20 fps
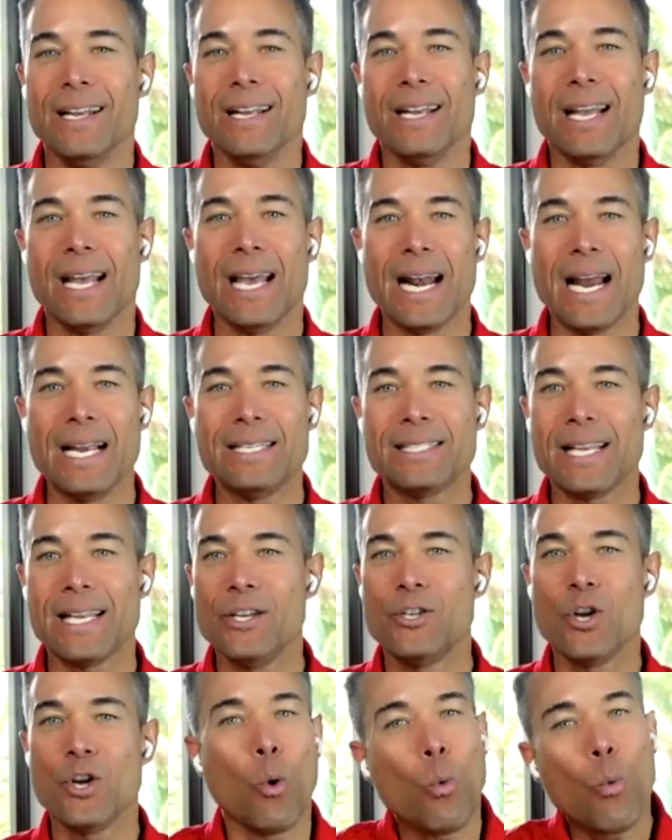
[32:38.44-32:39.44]
And I
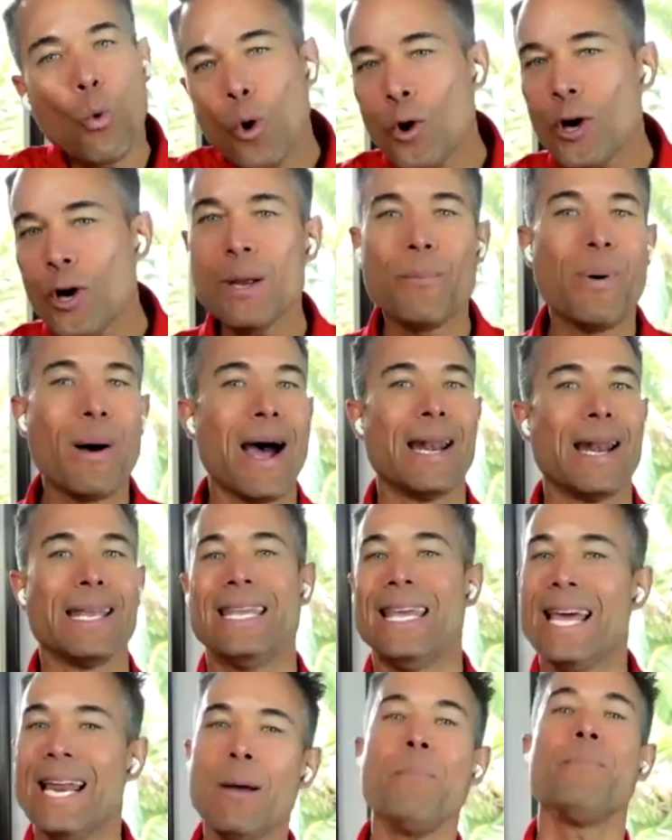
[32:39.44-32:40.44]
said, don't worry about
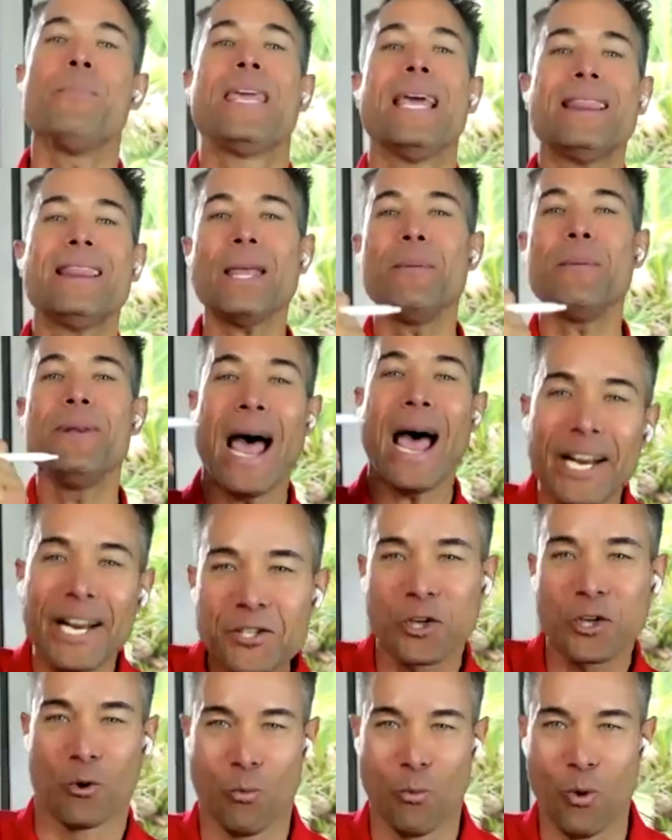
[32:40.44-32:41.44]
it. Get the
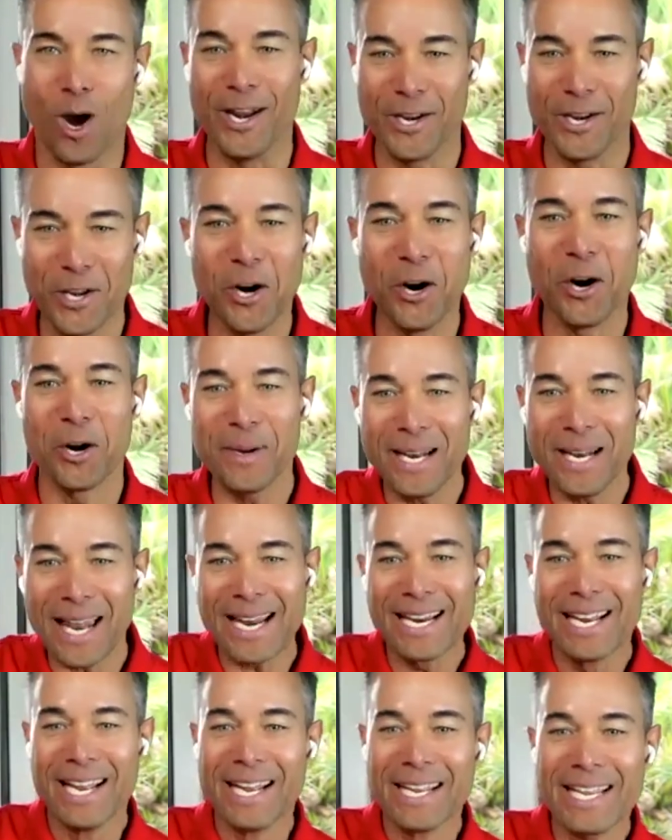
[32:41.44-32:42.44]
nicer one. You know what I mean?
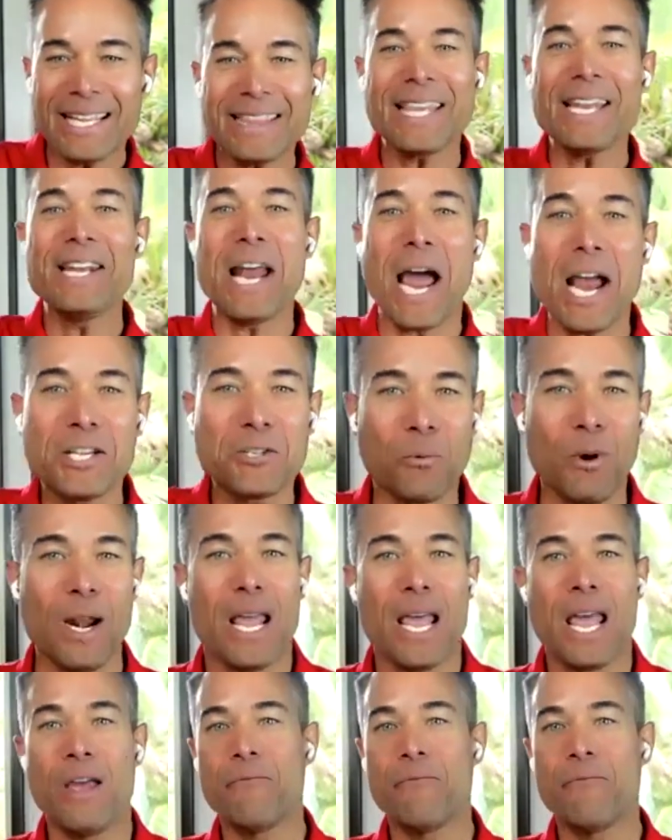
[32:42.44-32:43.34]
Like get the nicer one.